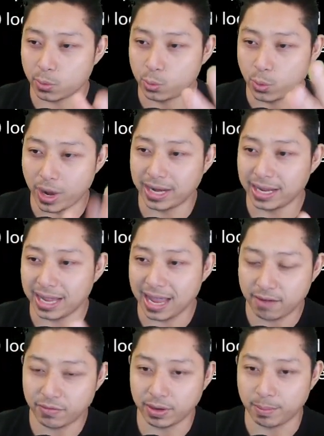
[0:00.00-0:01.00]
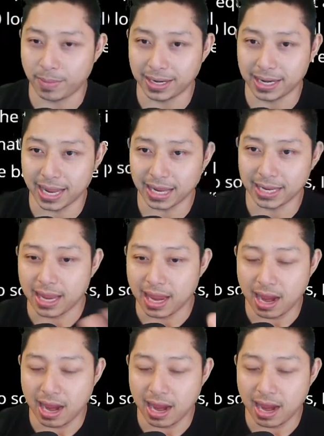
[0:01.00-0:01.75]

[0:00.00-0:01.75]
red every Monday,